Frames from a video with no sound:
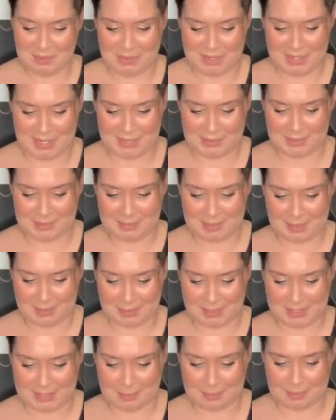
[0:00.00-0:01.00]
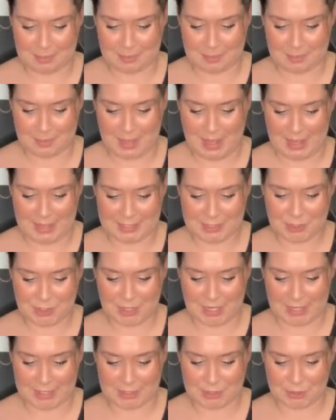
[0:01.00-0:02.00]
Banana Republic, extra,
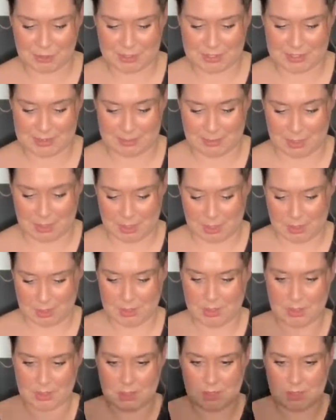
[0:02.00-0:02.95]
extra small.